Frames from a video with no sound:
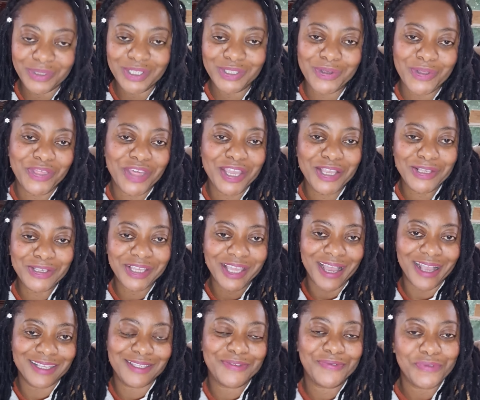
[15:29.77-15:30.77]
So thank you
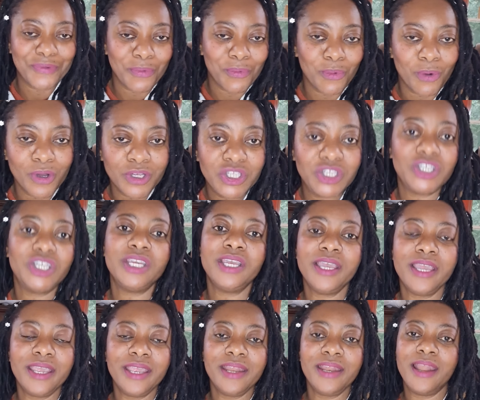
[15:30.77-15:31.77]
guys for
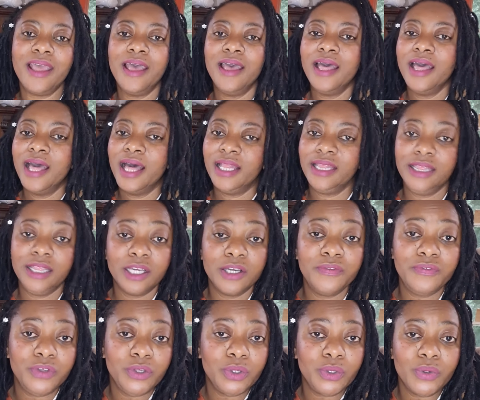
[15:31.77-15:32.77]
watching. I
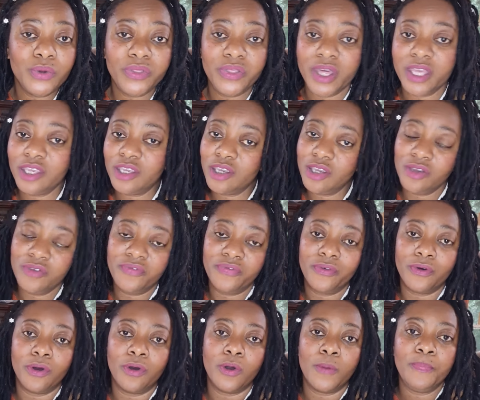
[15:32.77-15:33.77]
love you. Thank you
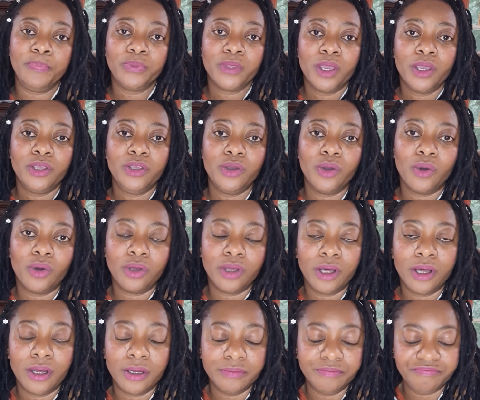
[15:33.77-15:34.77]
for your
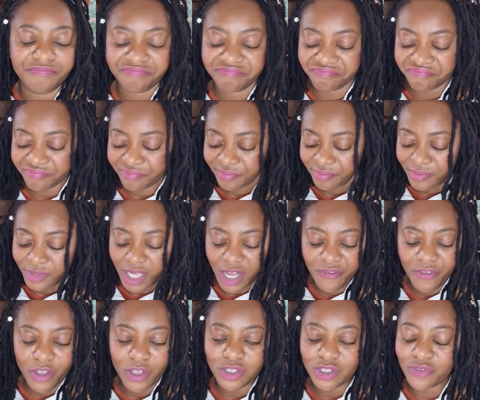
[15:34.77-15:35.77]

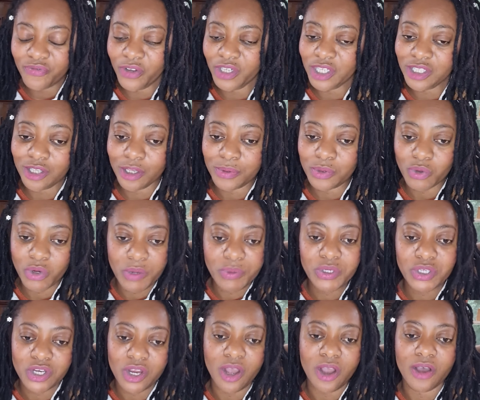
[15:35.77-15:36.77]
for the
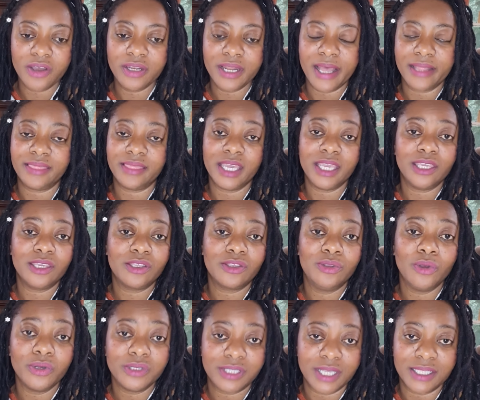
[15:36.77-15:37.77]
subscription. I thank
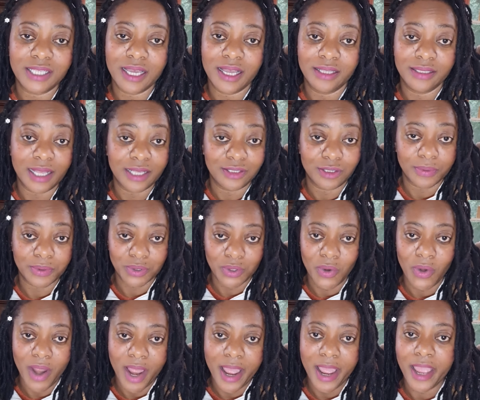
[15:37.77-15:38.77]
those that are
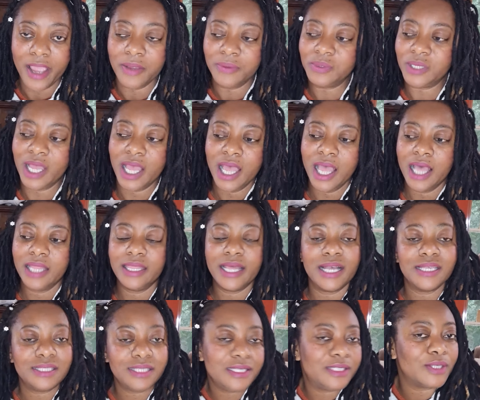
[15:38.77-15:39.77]
subscribed, that
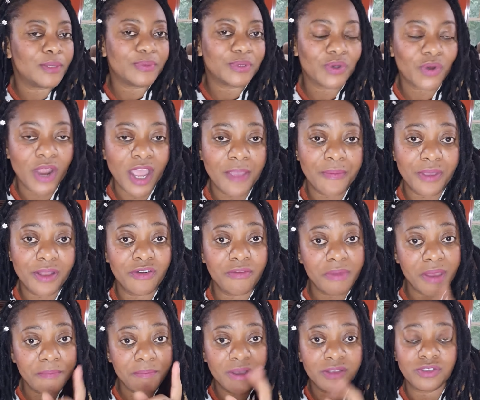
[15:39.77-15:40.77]
are still subscribing.
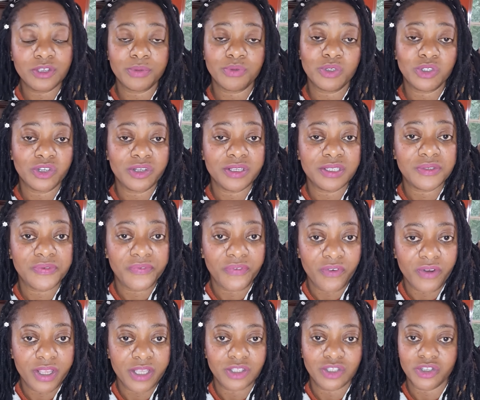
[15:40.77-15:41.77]
Remember, subscription is
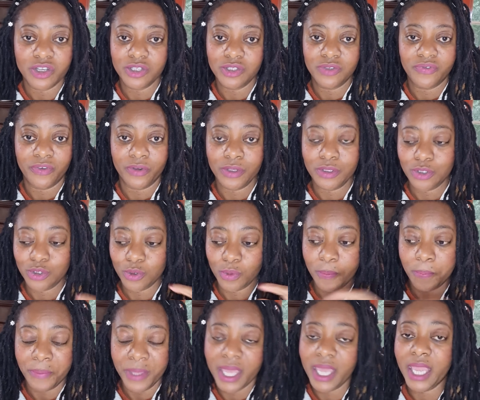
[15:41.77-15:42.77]
free. It's just for you to
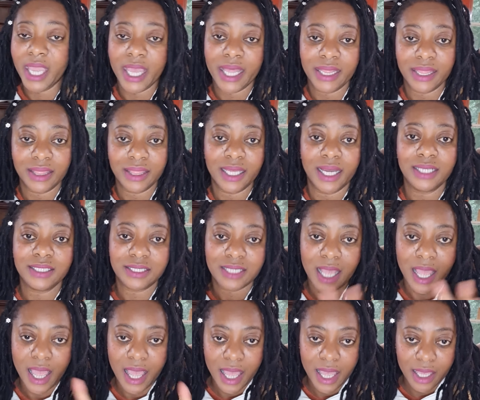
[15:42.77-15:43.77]
be in that,
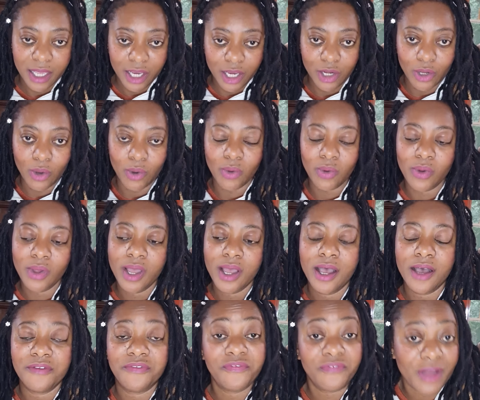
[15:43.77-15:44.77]
you know,
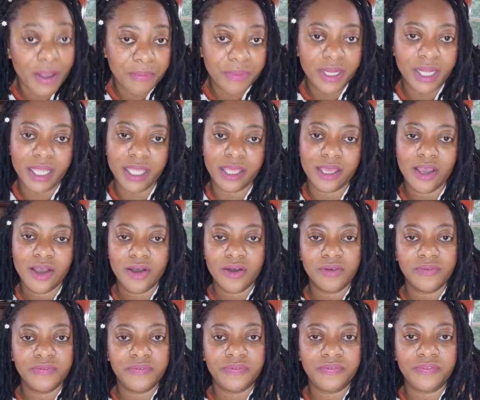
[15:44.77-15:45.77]
family
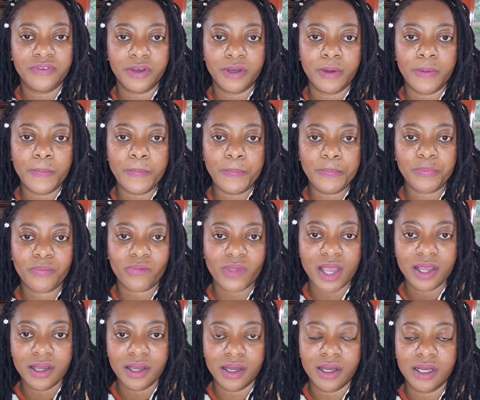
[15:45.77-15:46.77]
of
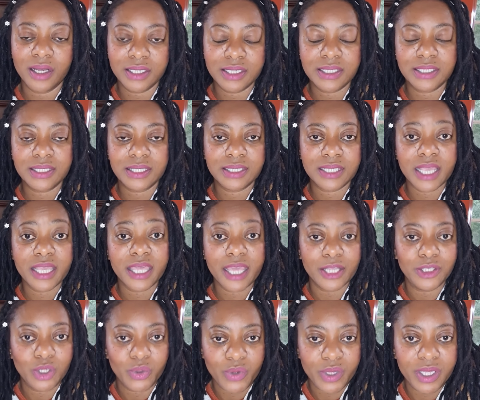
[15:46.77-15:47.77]

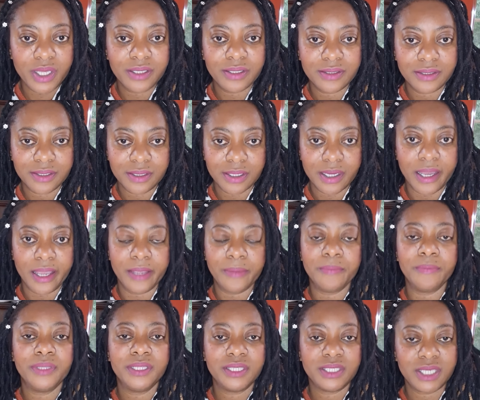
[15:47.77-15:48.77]
Skincare
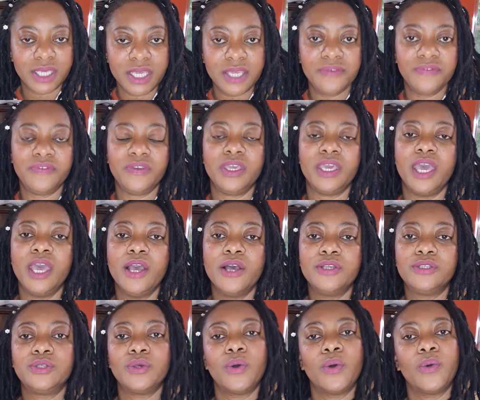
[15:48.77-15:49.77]
Time TV.
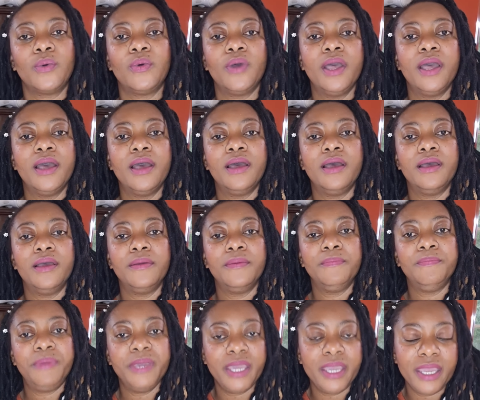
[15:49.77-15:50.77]
So
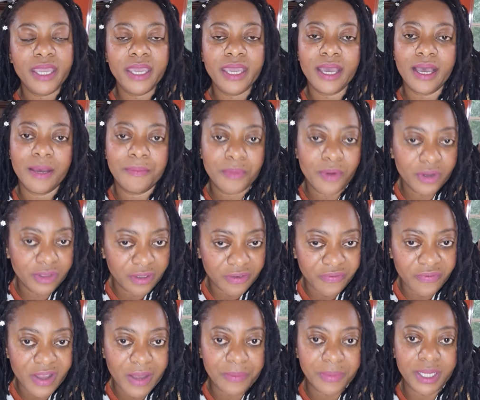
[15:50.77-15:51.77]
be among the
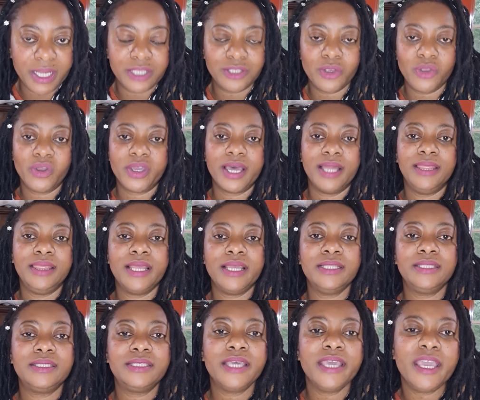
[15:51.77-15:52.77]
family so you can
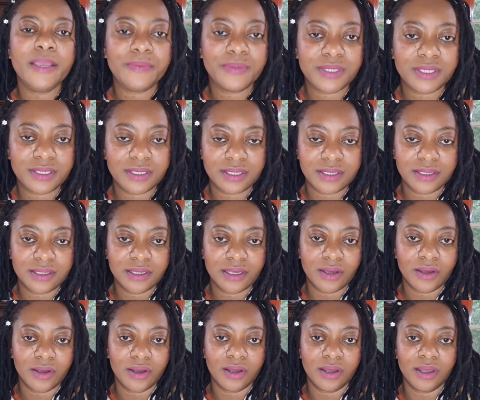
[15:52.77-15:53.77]
learn tips
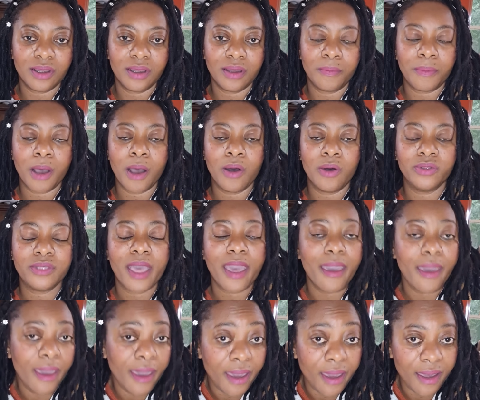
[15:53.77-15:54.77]
about
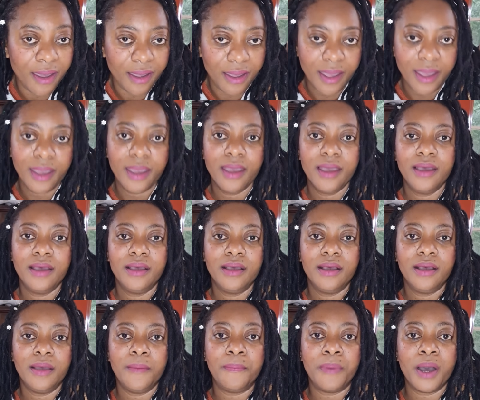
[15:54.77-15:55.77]
hair,
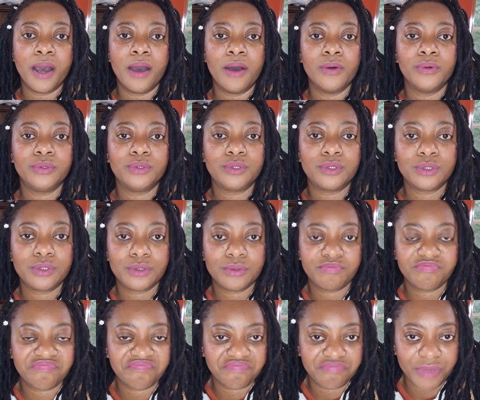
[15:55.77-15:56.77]
about,
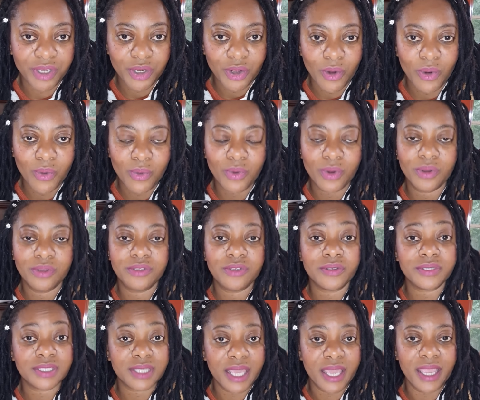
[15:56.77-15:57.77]
you know, your
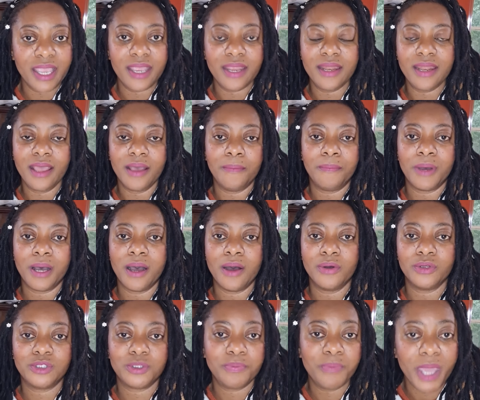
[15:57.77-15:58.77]
skin,
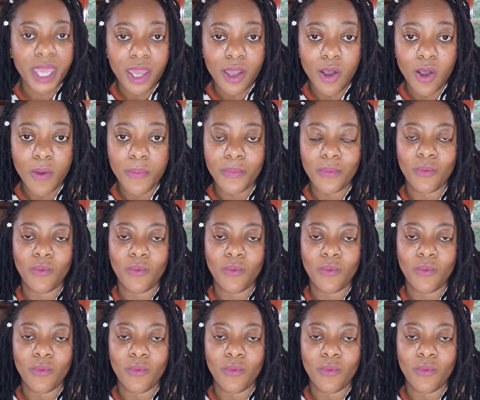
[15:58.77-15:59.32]
about makeup,